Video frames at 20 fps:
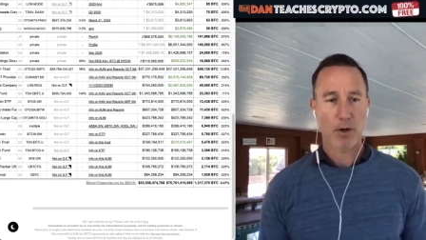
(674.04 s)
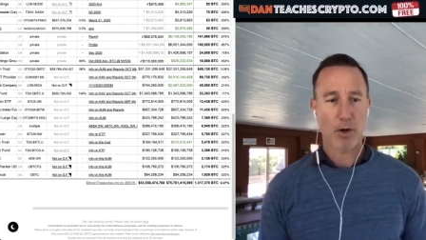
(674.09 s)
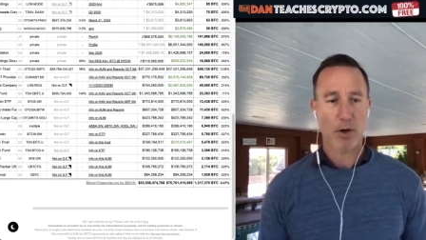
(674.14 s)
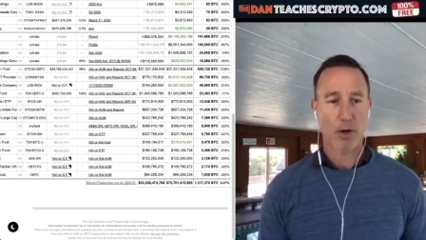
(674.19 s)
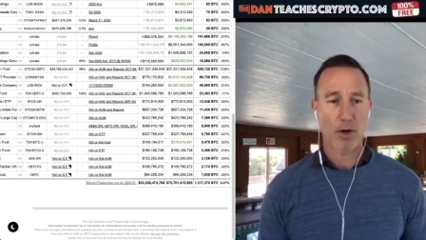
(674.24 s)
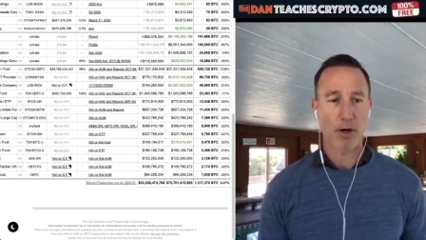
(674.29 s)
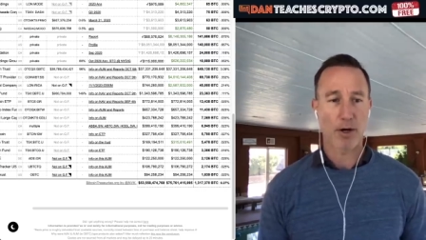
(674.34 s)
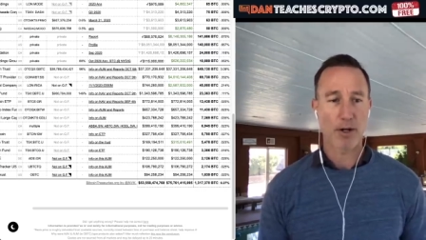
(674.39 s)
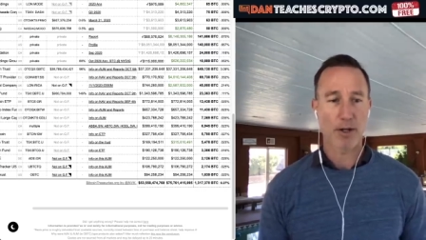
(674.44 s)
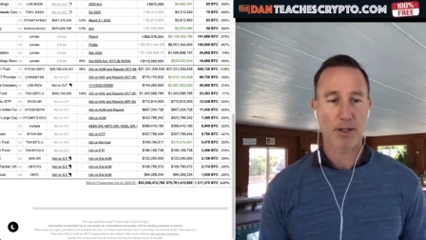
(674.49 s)

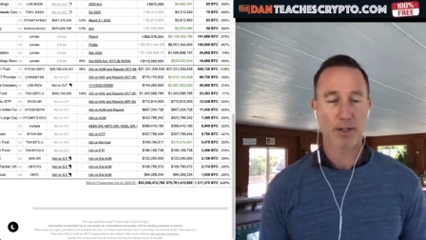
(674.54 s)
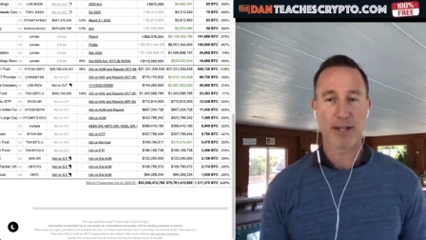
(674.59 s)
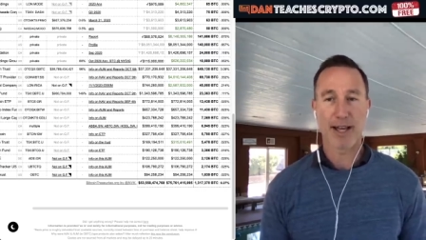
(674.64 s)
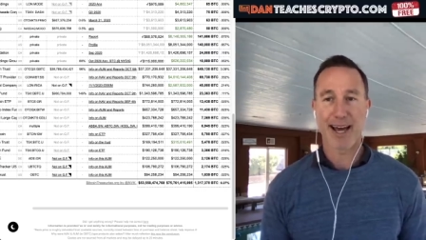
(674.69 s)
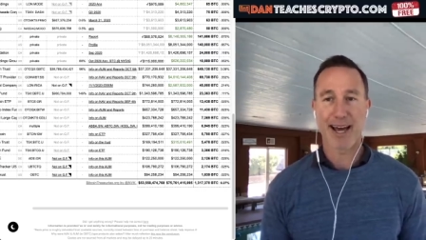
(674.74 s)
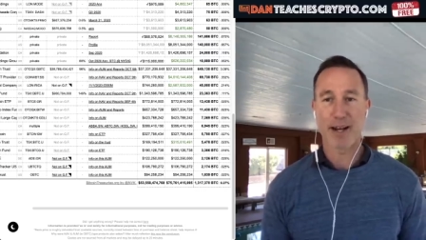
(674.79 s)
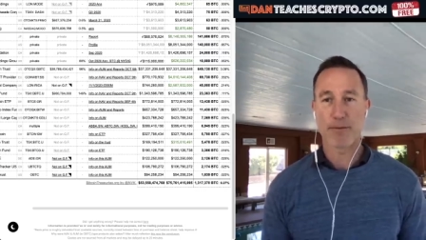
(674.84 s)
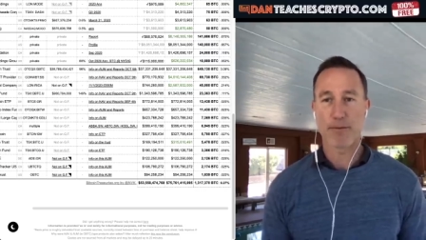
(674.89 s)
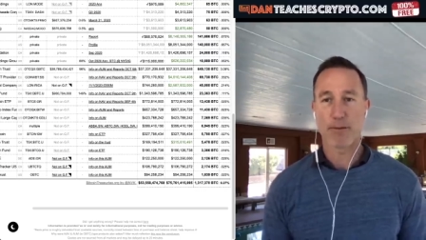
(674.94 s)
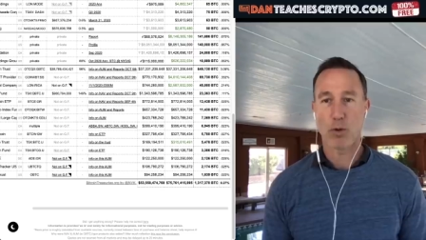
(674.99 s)
are a
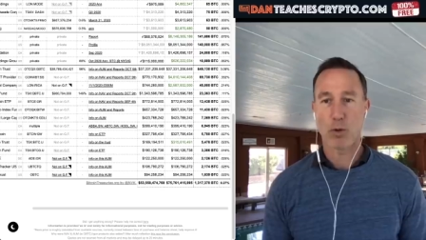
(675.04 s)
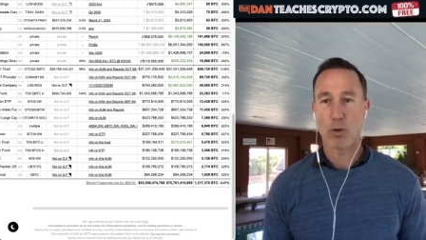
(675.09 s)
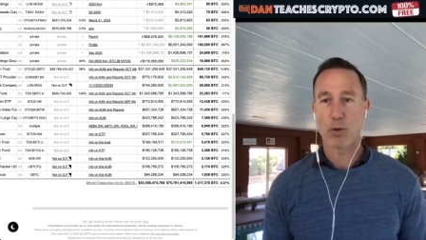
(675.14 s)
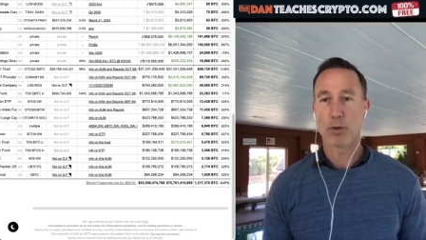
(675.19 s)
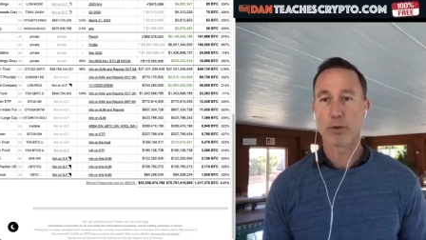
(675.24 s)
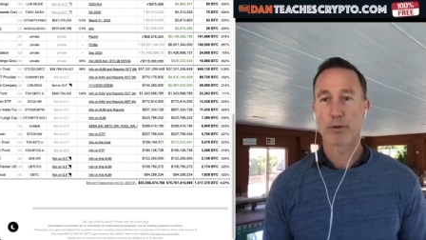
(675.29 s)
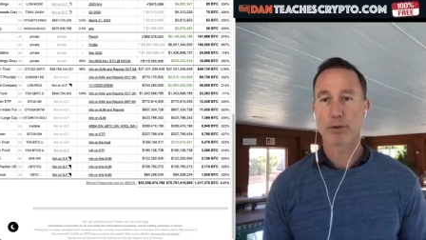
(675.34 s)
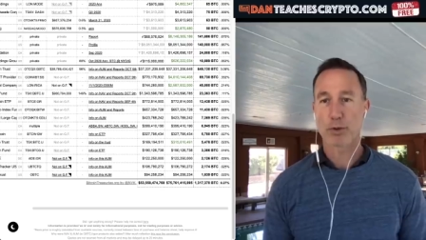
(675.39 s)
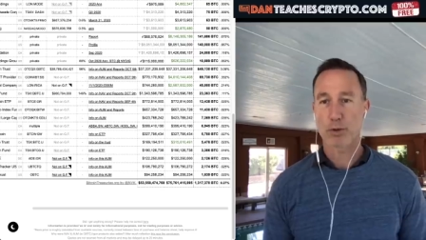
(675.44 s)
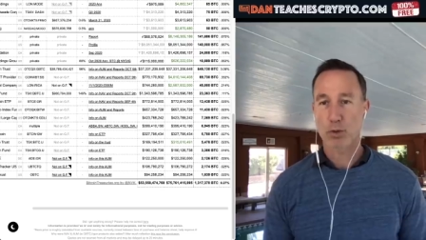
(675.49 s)
lot of
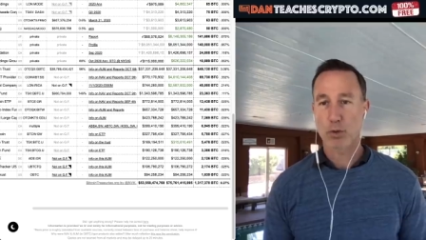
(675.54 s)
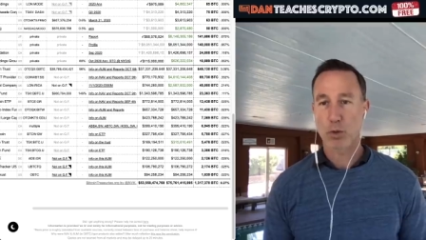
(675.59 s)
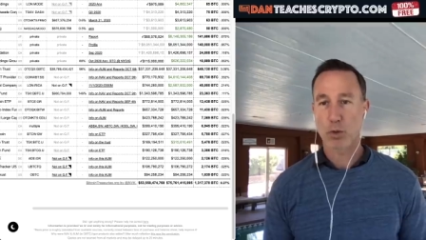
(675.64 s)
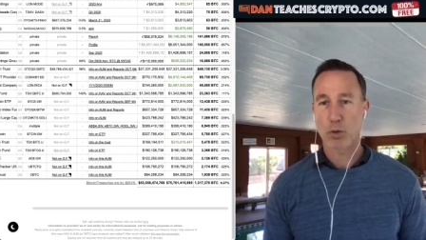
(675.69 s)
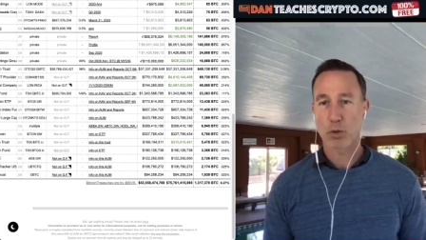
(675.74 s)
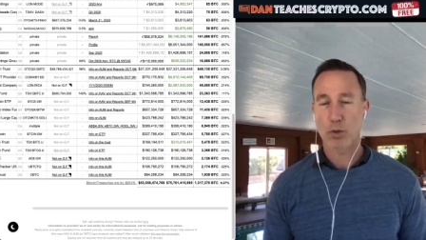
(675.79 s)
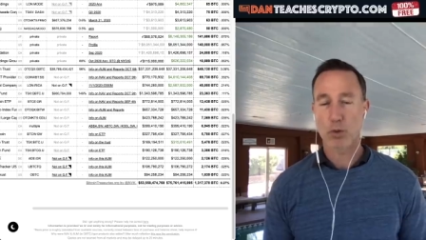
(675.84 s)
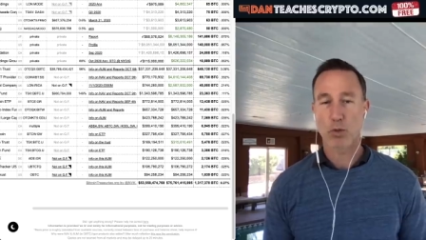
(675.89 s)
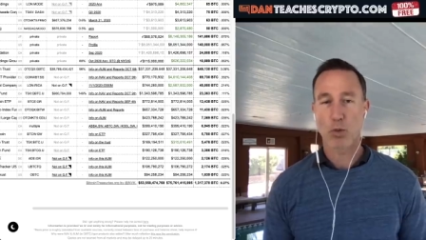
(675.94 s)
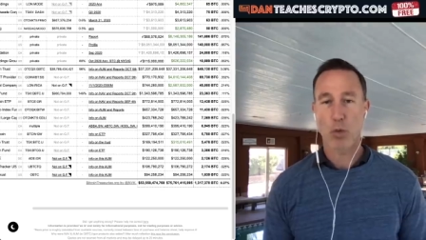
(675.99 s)
old
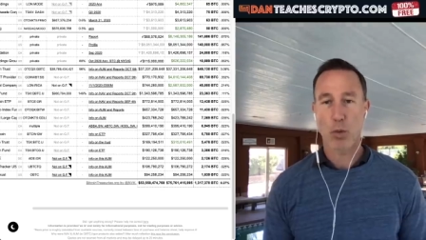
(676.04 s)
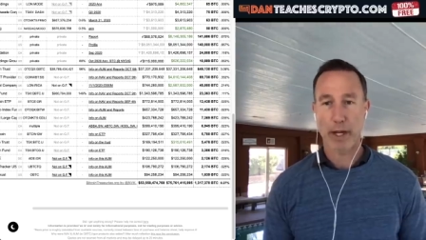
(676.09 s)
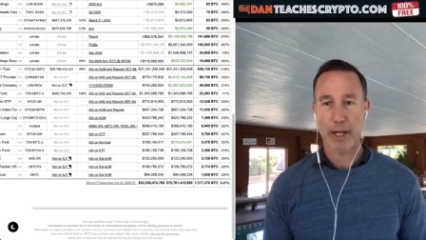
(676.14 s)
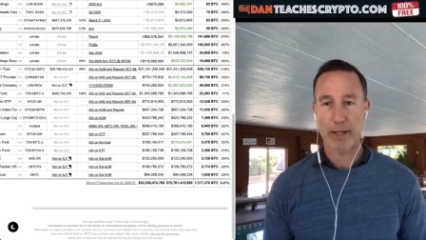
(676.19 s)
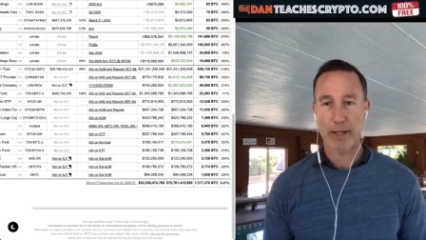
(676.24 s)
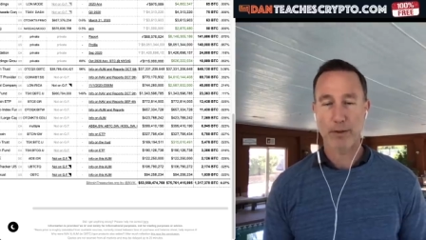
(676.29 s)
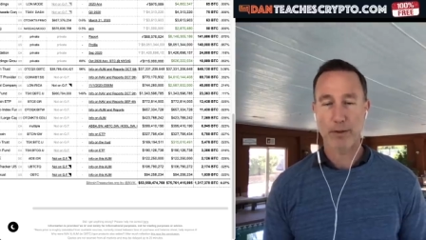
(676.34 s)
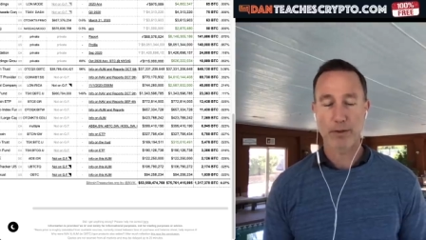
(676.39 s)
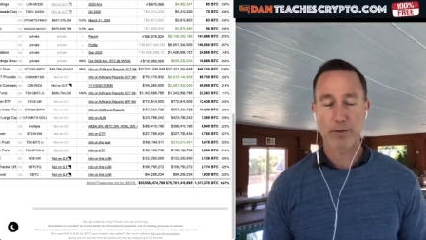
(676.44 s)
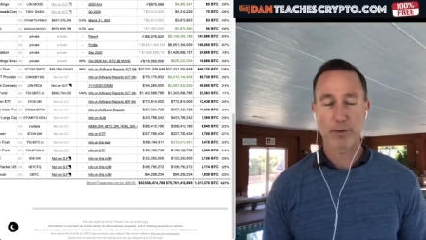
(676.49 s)
school
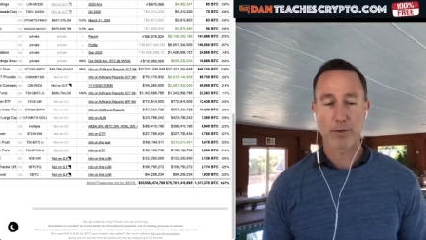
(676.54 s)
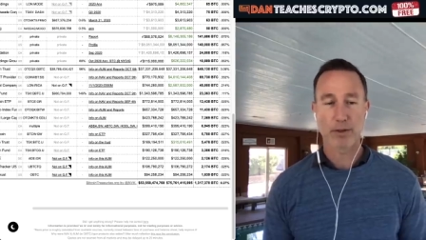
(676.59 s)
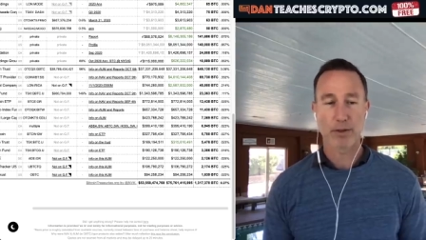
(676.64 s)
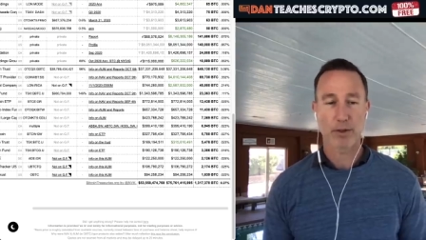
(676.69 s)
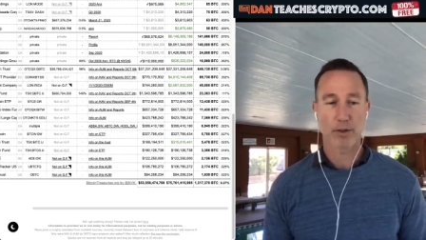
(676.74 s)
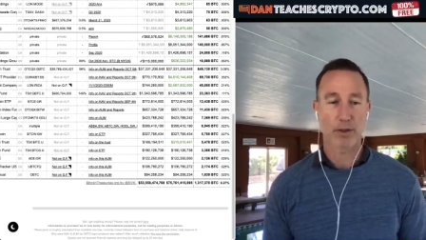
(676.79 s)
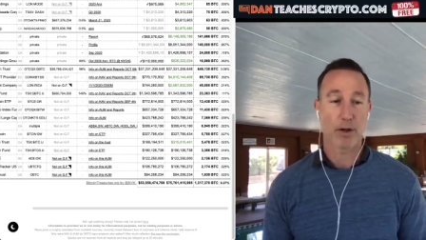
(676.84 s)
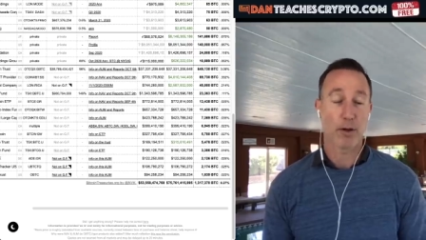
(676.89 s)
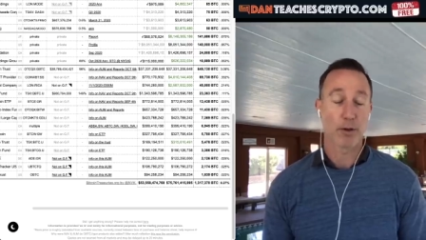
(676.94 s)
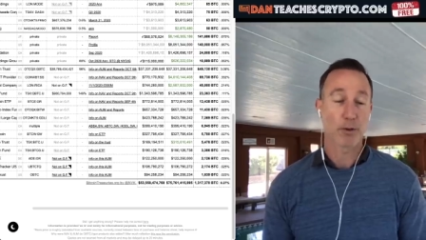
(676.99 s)
whales
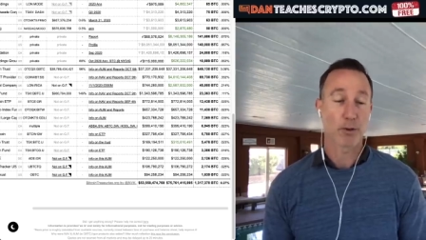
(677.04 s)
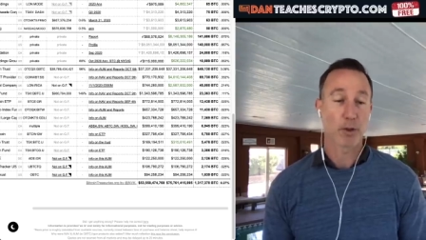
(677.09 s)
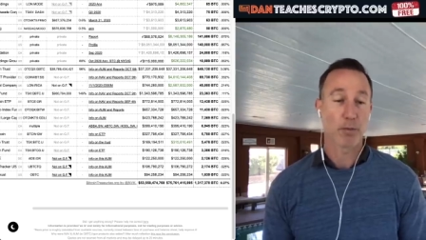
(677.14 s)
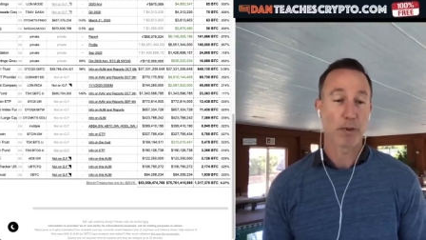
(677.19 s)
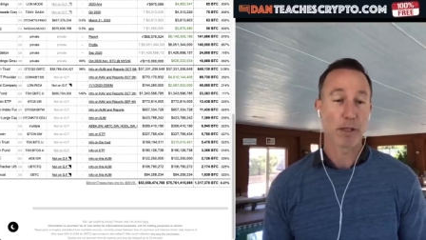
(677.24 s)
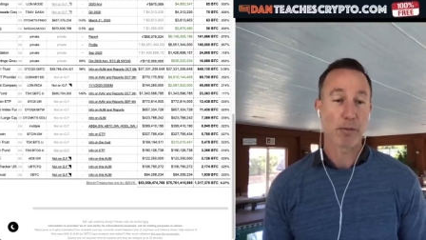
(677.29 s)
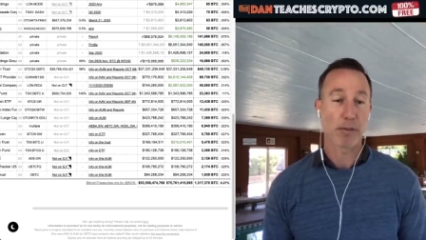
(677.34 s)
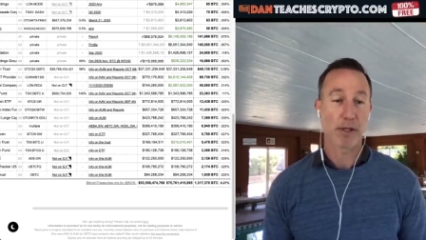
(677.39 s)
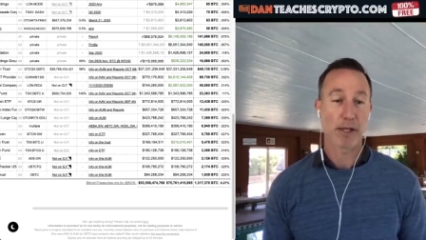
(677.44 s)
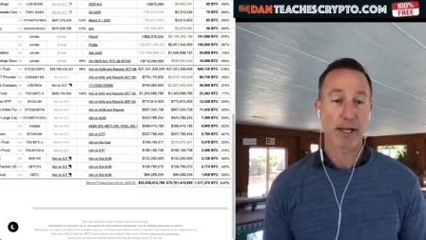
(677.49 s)
or old
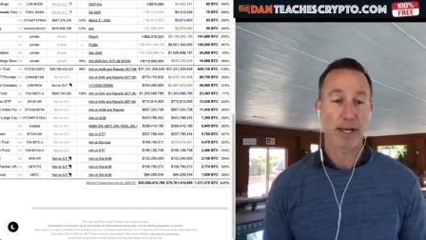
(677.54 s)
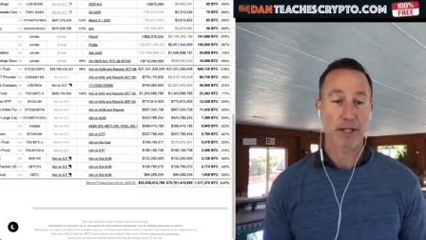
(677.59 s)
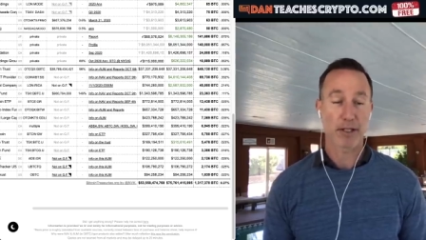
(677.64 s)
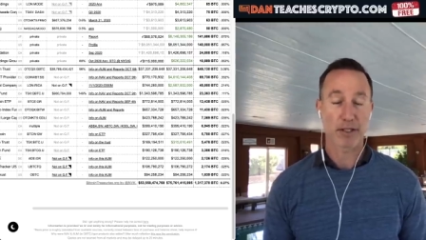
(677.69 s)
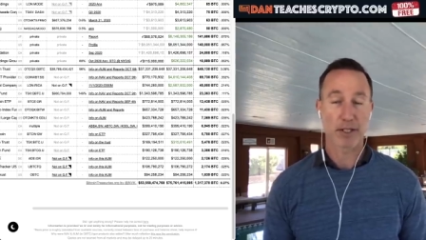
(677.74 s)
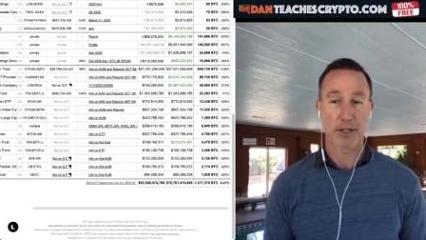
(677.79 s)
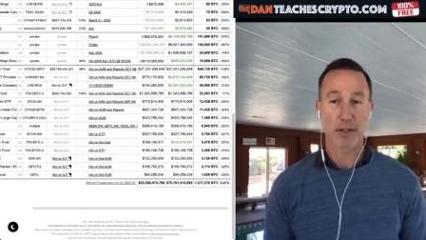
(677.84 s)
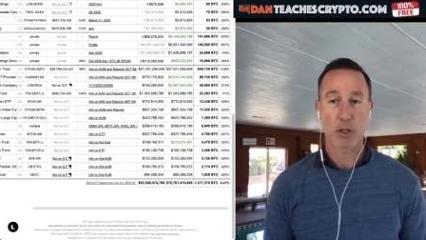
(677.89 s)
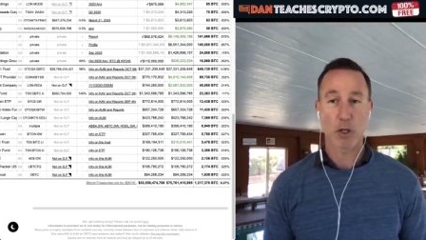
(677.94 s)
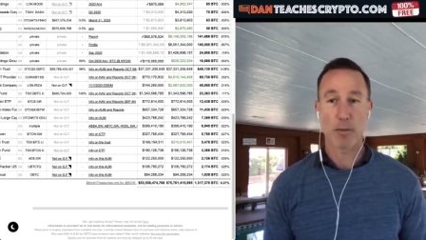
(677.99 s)
school people that
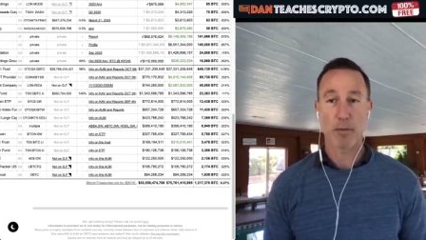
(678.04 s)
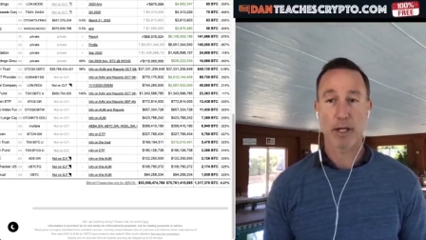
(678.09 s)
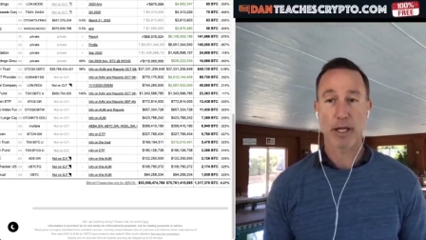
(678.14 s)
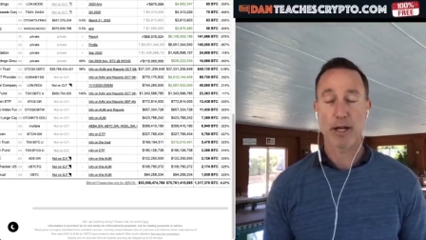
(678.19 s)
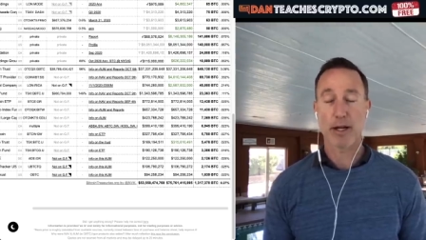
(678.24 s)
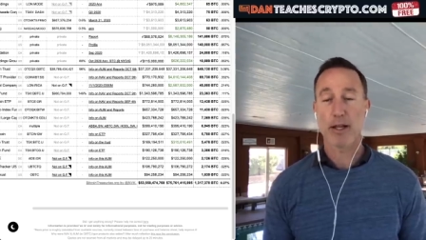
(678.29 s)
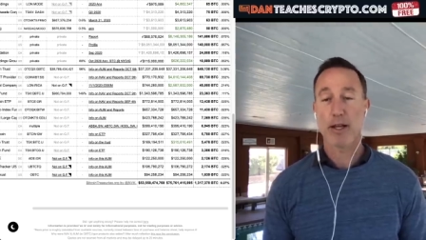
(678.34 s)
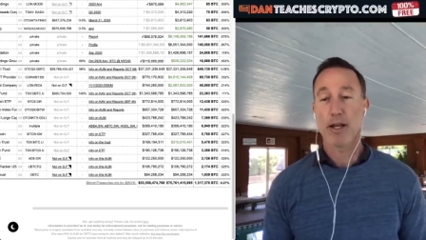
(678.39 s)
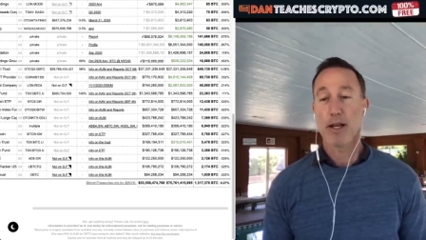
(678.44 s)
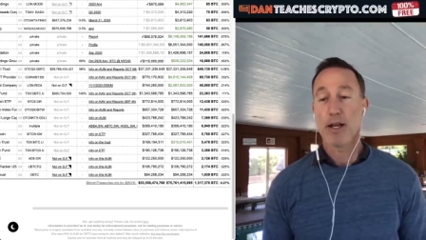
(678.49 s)
actually
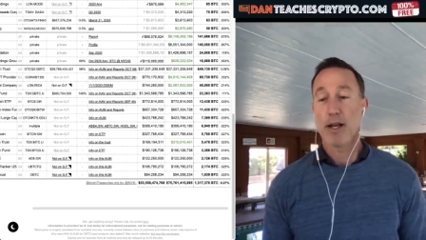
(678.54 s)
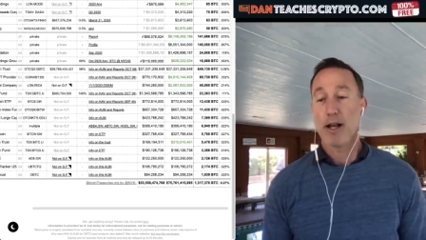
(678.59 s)
accumulated.